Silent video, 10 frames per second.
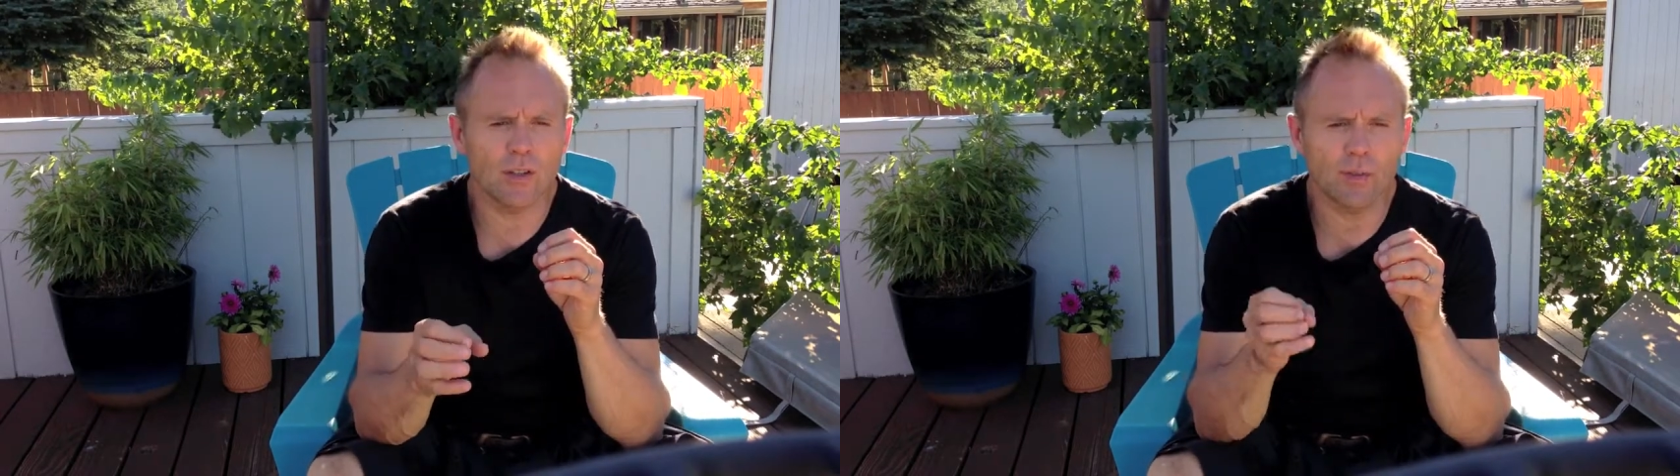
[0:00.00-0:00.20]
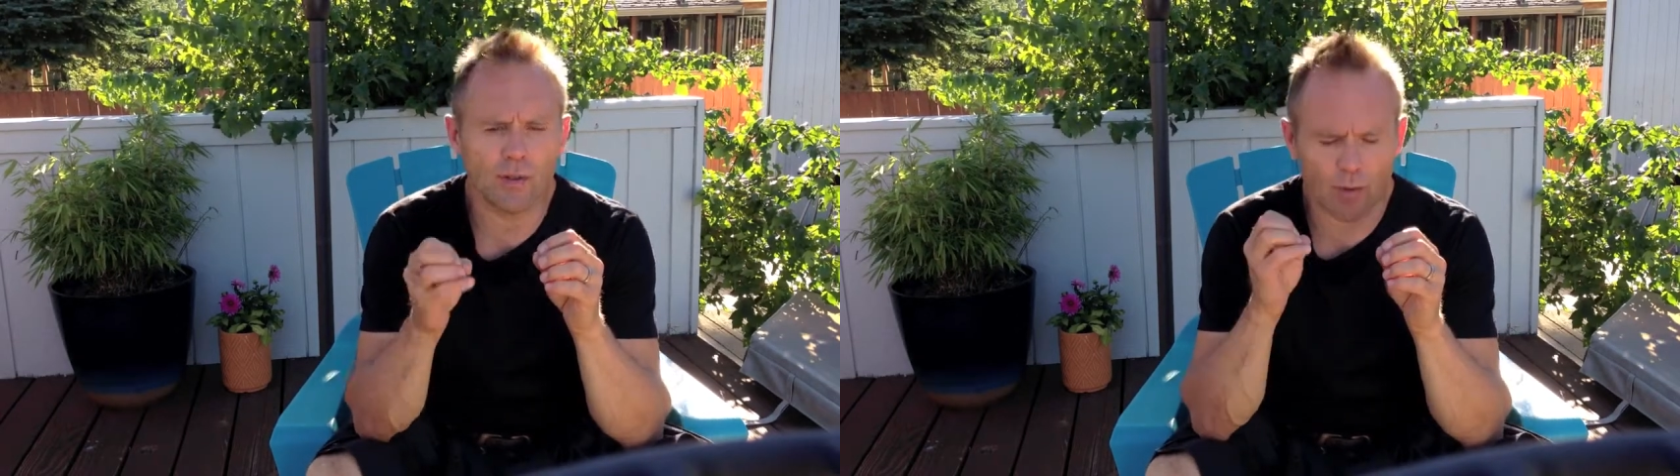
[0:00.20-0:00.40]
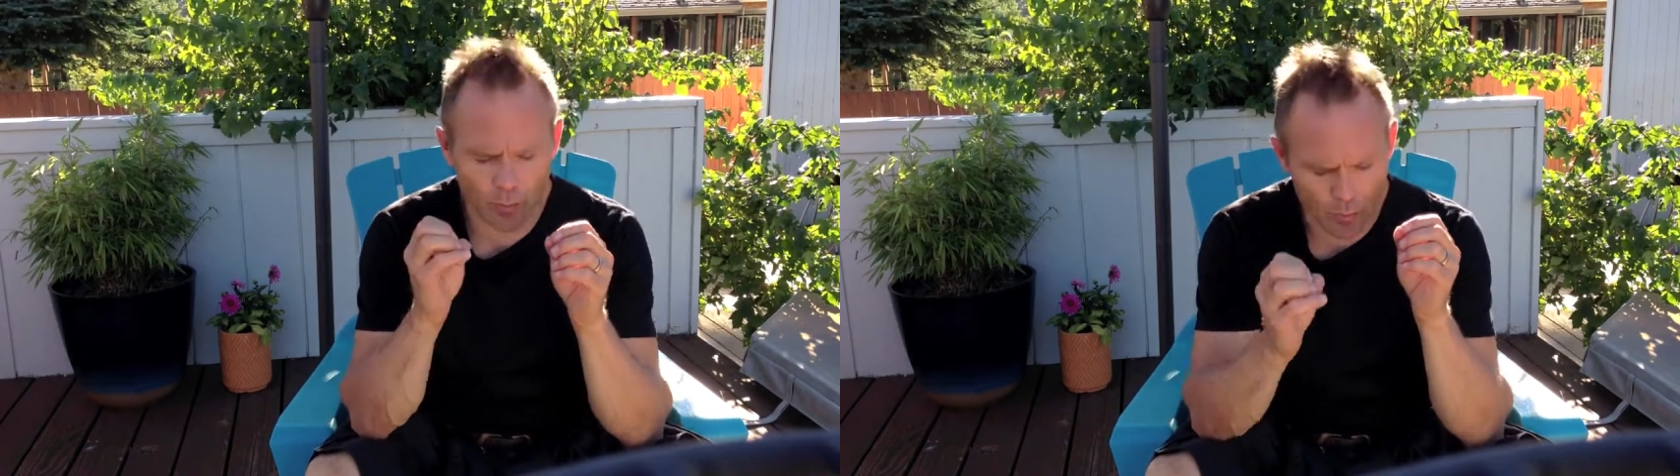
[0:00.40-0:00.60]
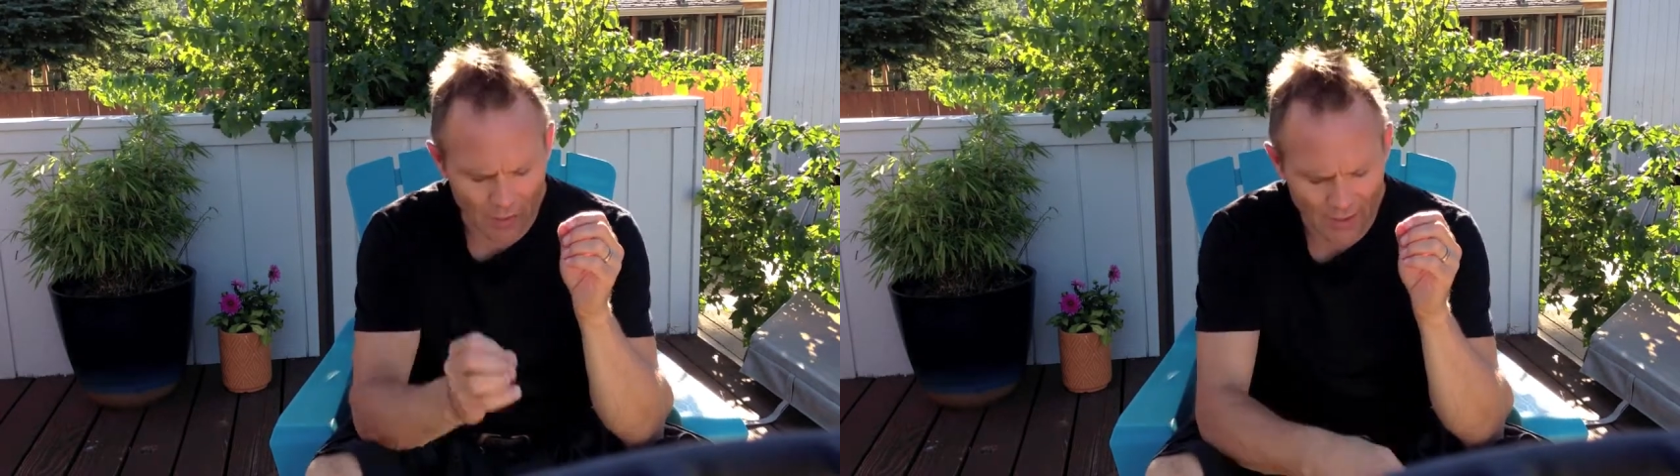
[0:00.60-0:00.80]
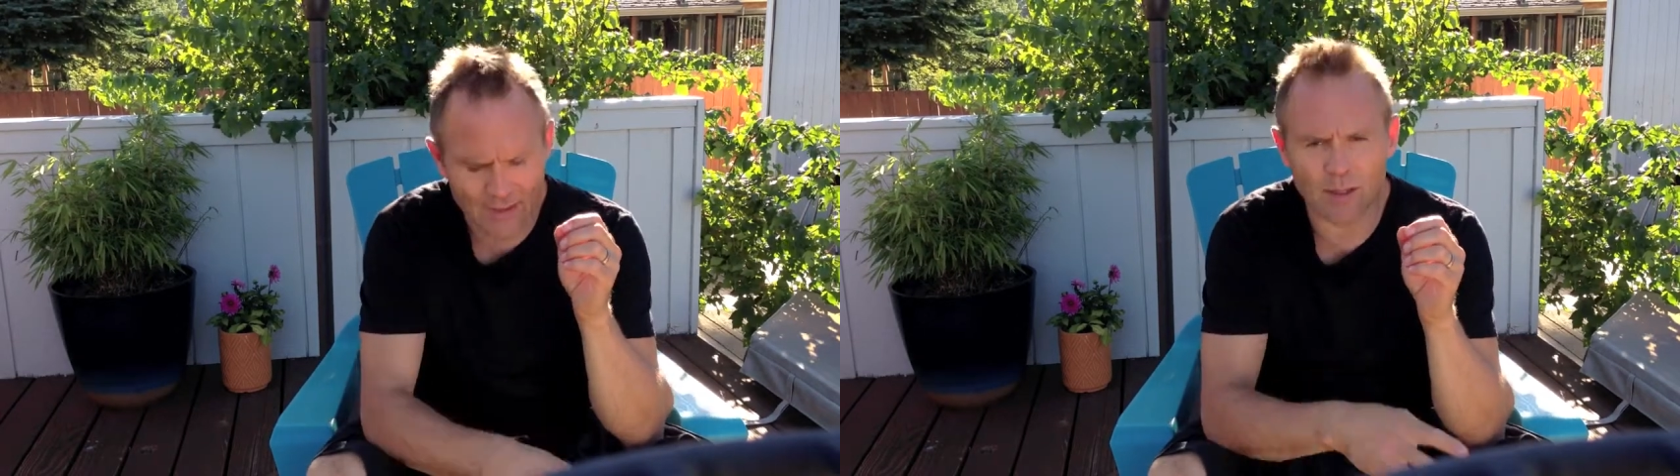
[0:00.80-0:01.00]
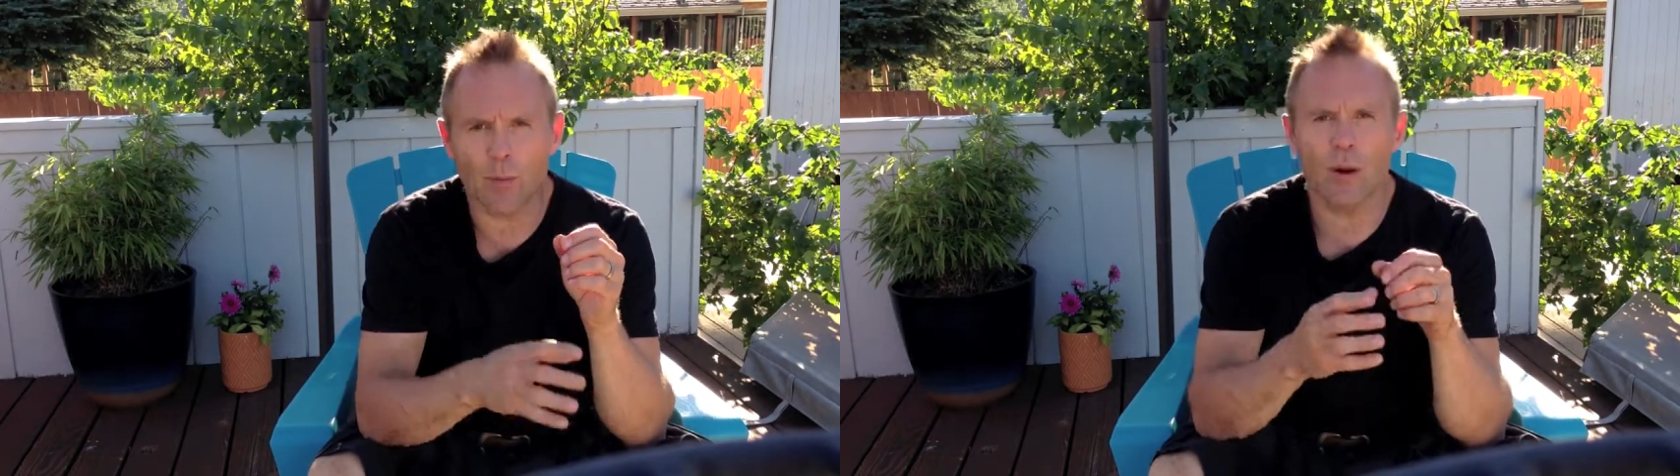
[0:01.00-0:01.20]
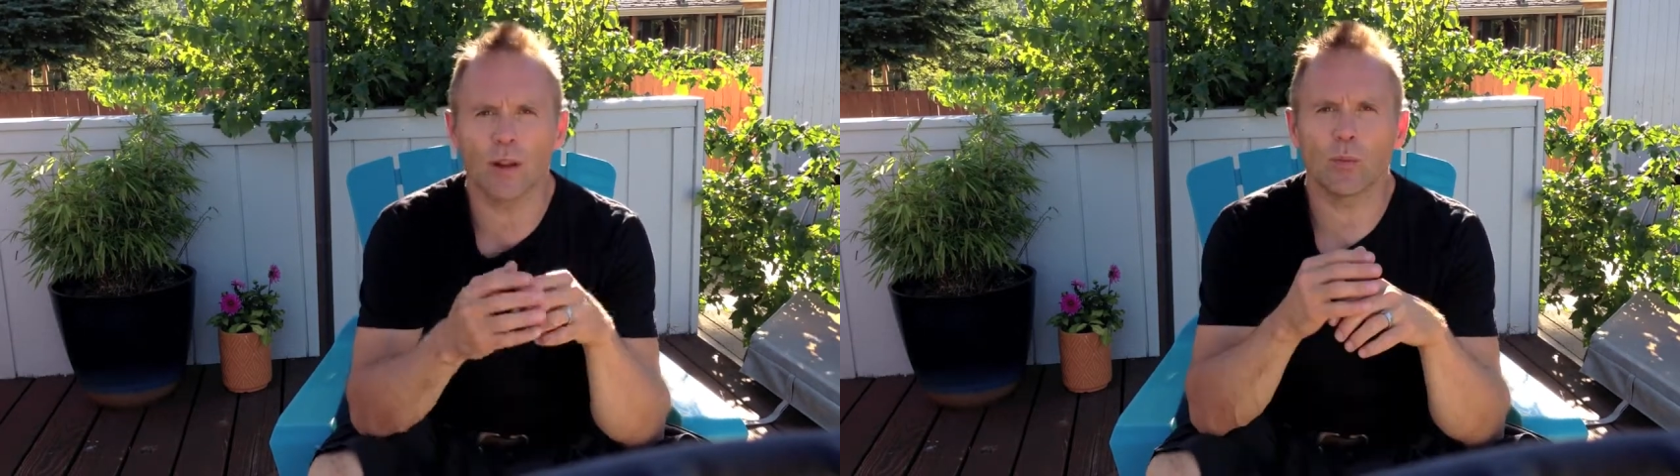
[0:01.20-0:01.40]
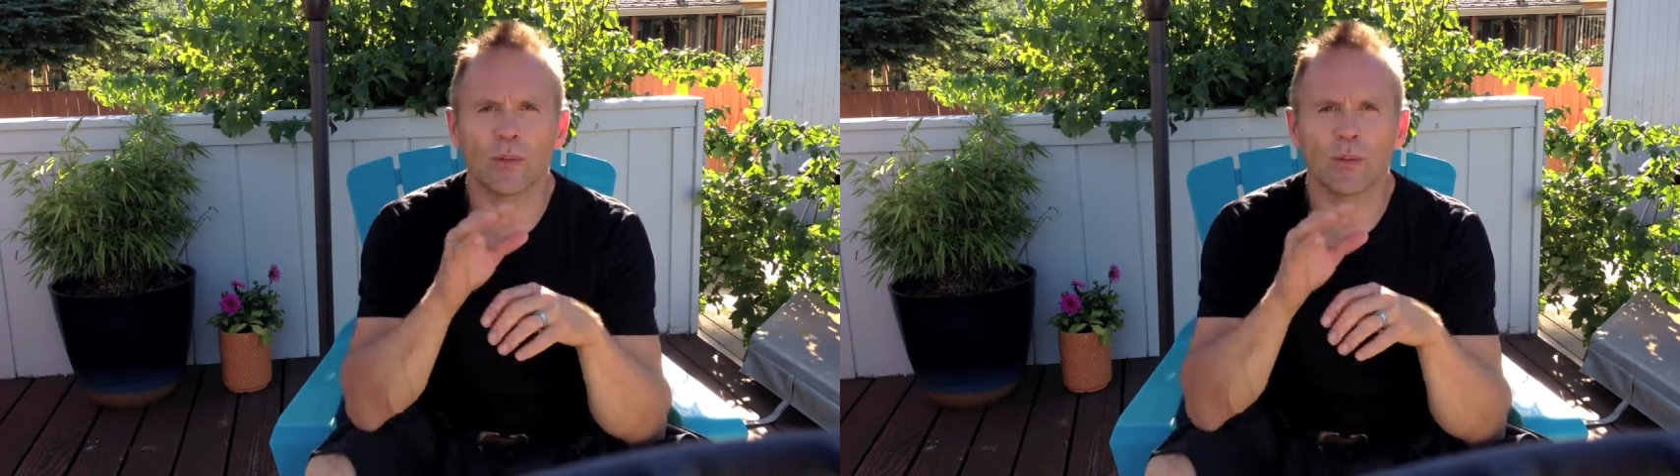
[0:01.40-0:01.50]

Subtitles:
a specific place in the body.